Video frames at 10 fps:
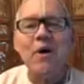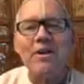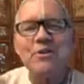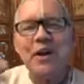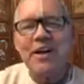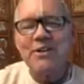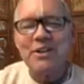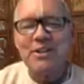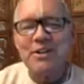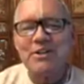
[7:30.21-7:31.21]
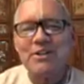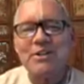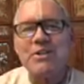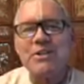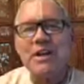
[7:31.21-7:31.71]
one transitions
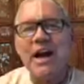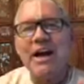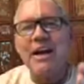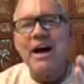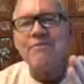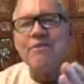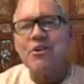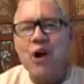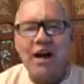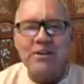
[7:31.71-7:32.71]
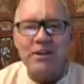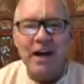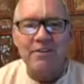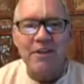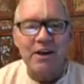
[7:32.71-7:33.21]
into saying, I've got
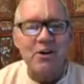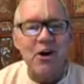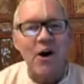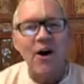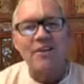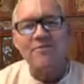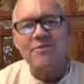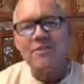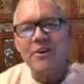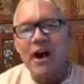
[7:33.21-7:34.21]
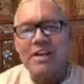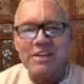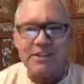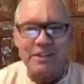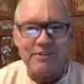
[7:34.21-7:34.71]
to have that car, I've
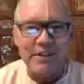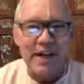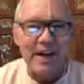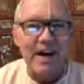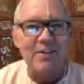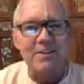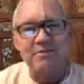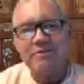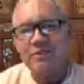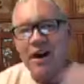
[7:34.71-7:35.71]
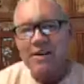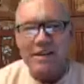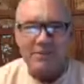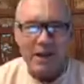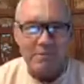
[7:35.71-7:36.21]
got to live in that house, got
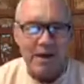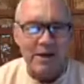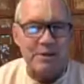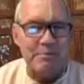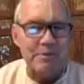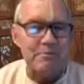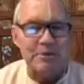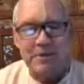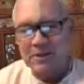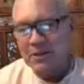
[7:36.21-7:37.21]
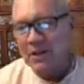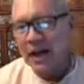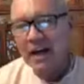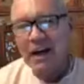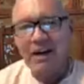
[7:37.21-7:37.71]
to have that management position.
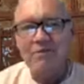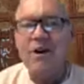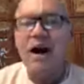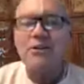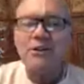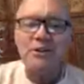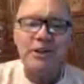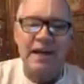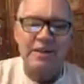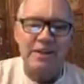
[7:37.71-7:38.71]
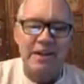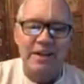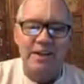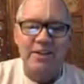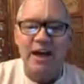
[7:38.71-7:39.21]
I've got to date
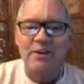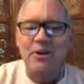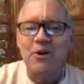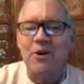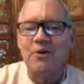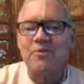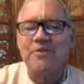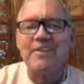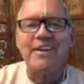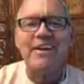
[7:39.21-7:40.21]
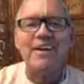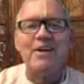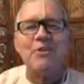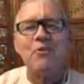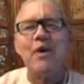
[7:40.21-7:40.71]
that girl.
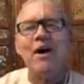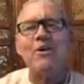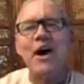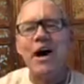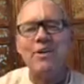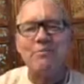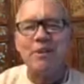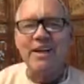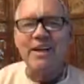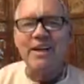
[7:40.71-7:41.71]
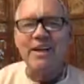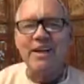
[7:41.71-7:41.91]
While contemplating,